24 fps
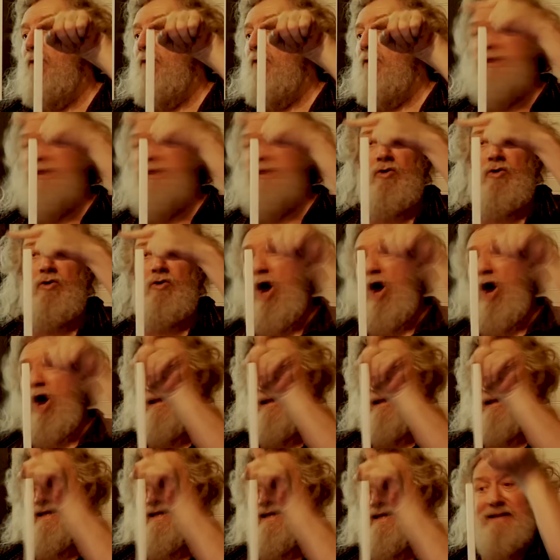with a cross
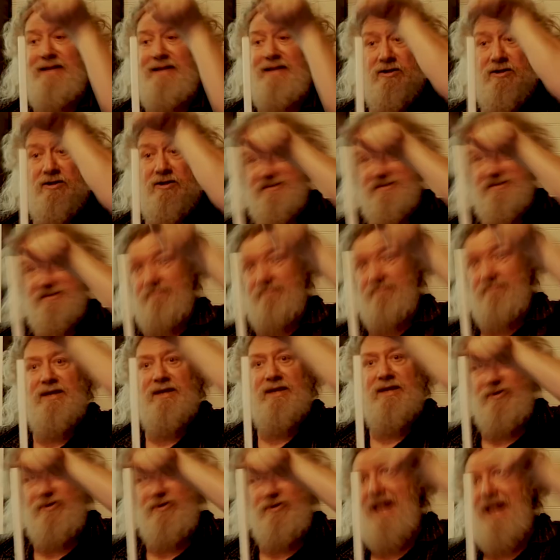in it, there's,
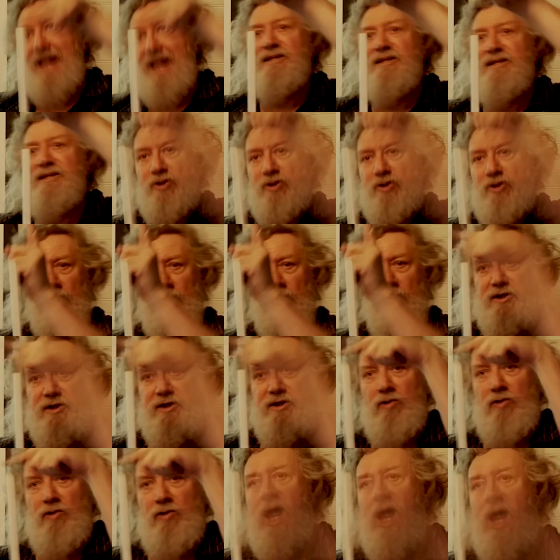picture that, the circle with the
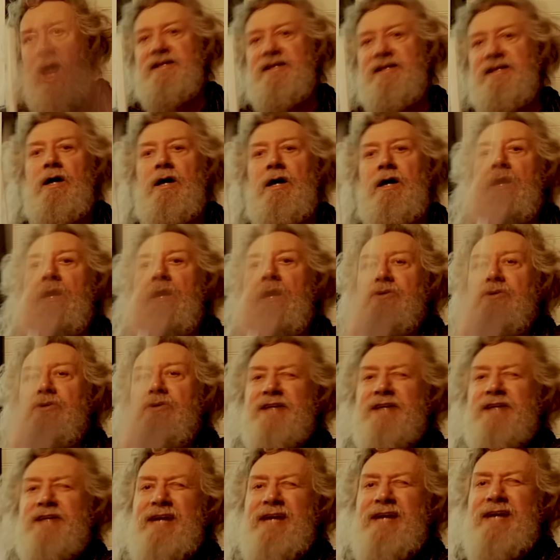cross. You
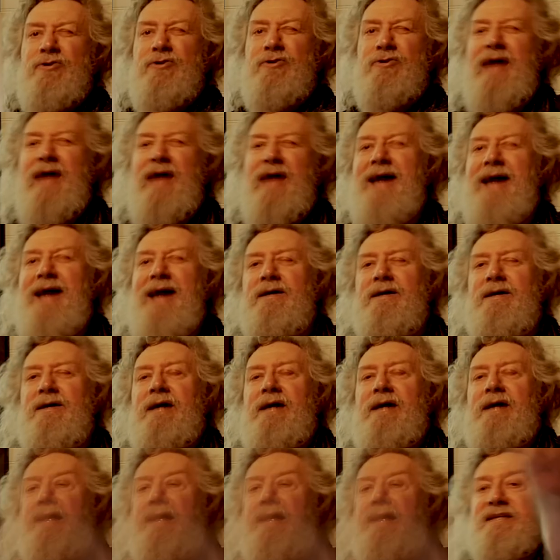sight through that,
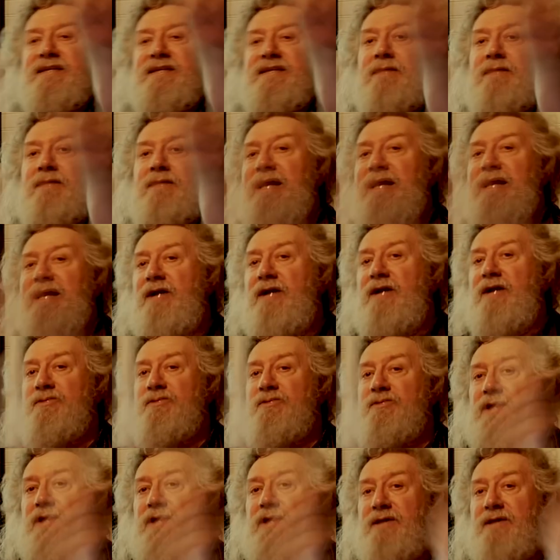and then somebody else
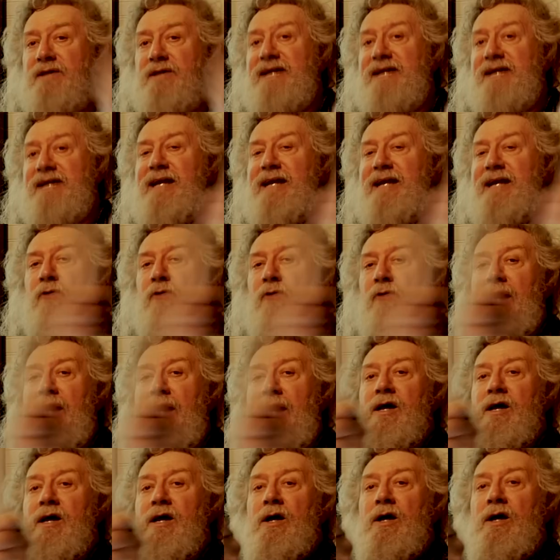with a sighting rod,
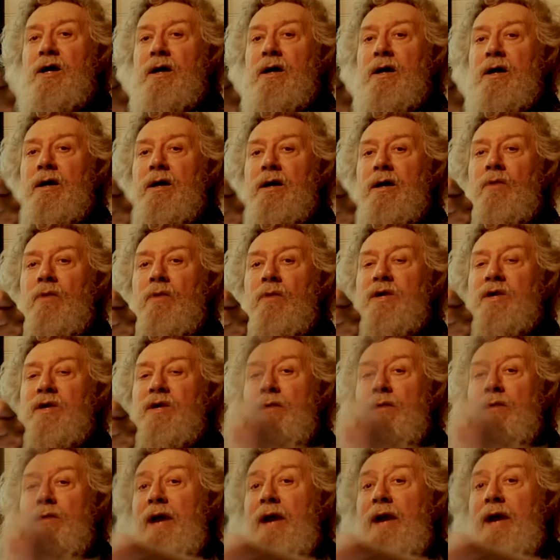
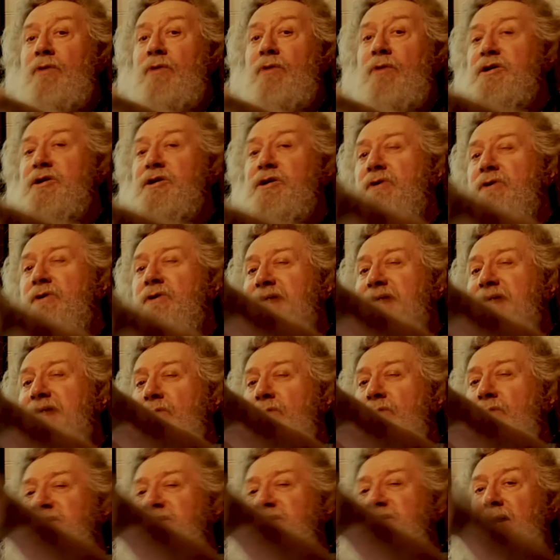what I would do is I
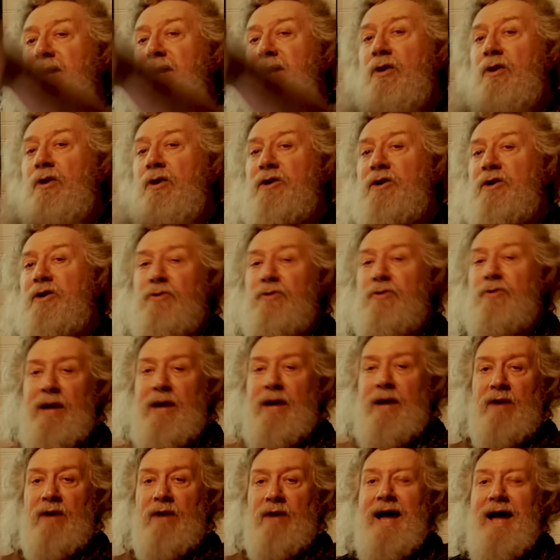would look through and I
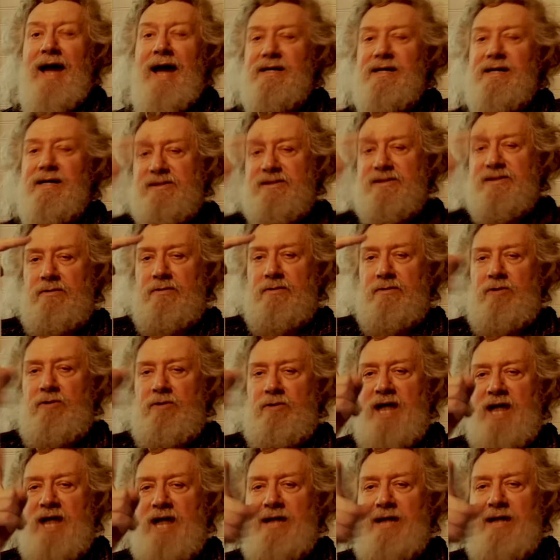would line this
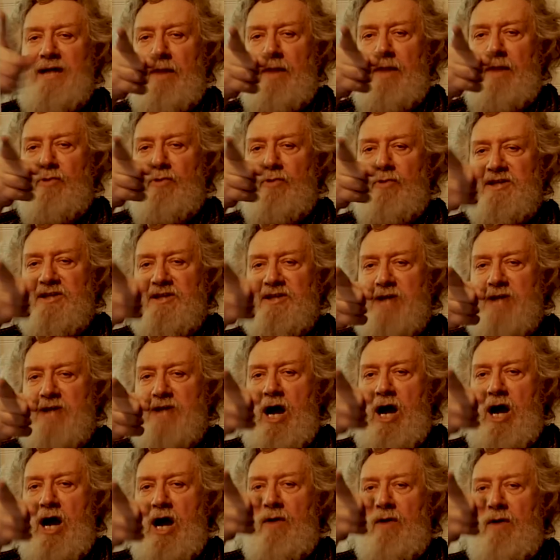crosshair up with a
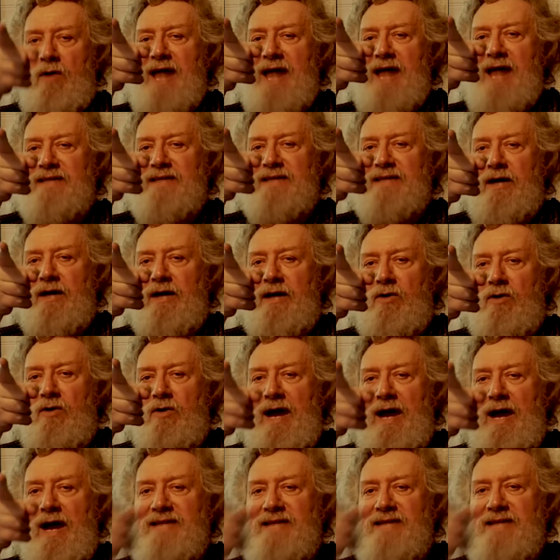star rising on the
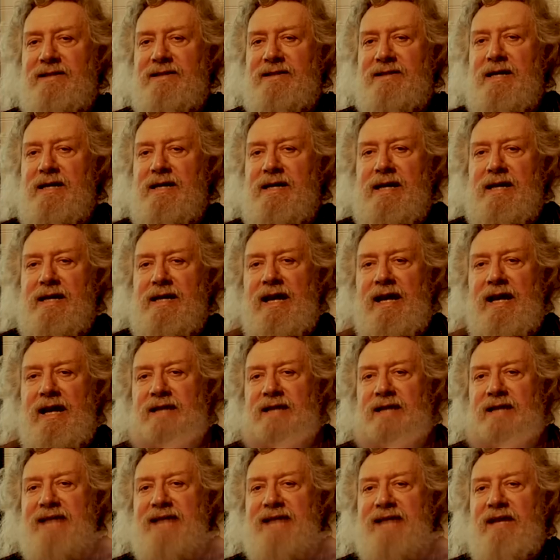horizon, and the
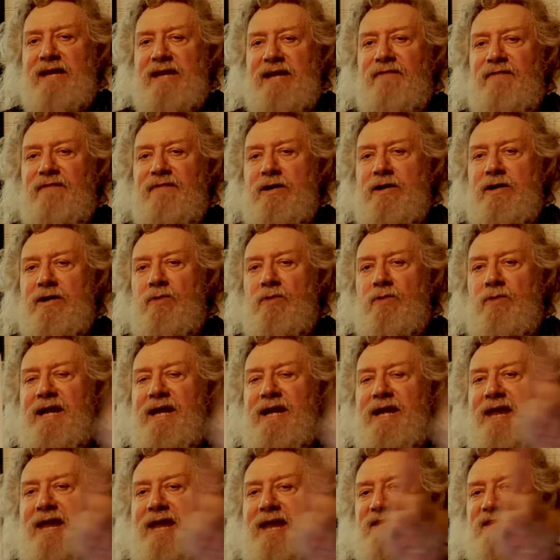second figure would then
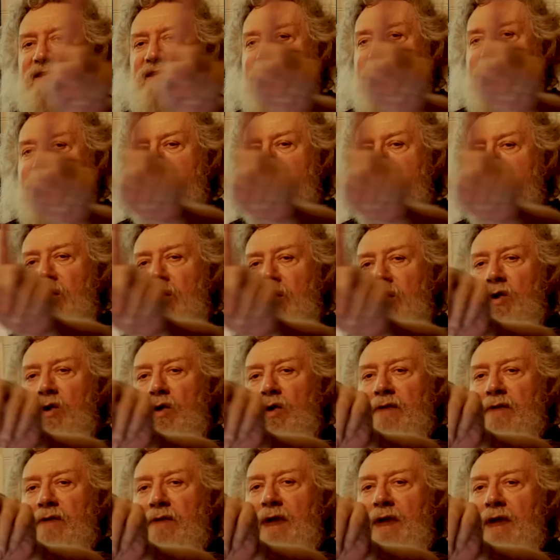have a second pole
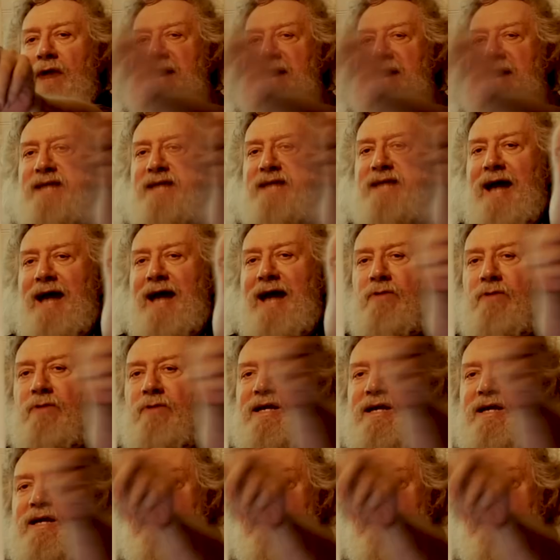and rise, and I would
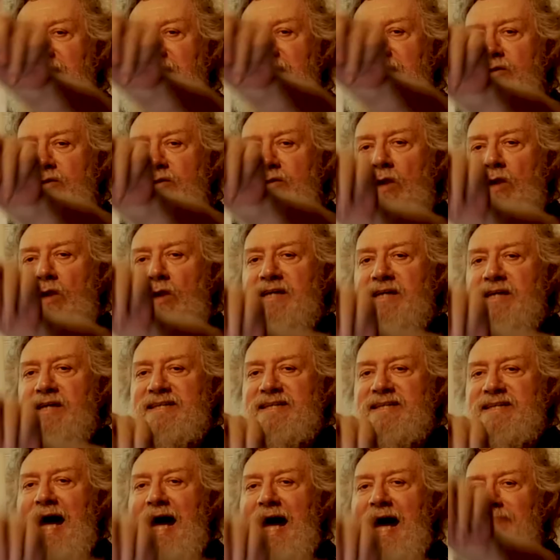indicate to where he
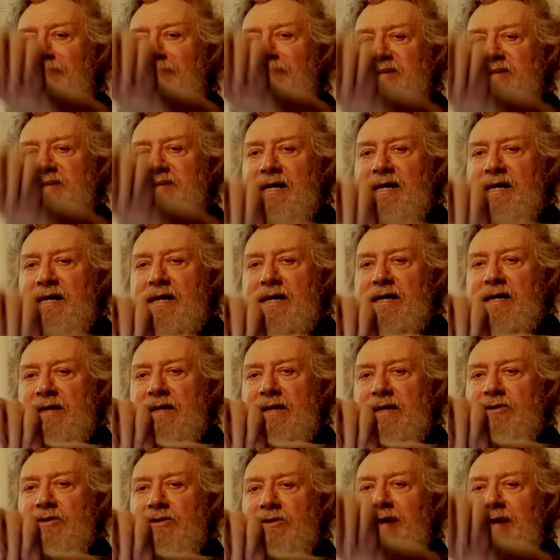stops.
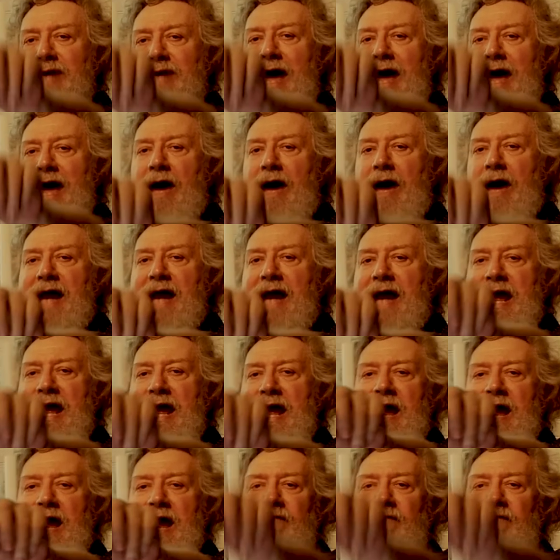So now I
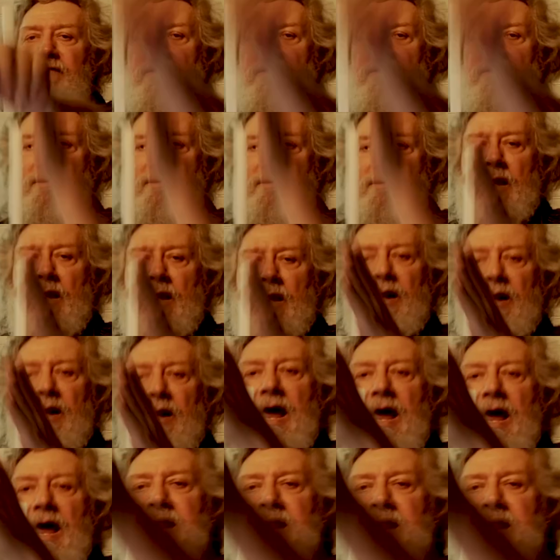have an
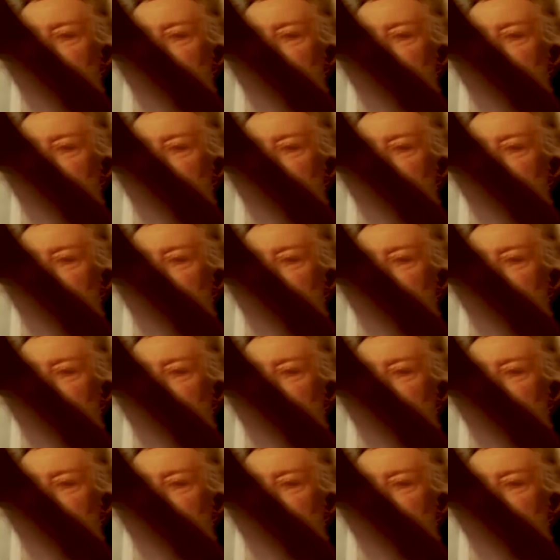alignment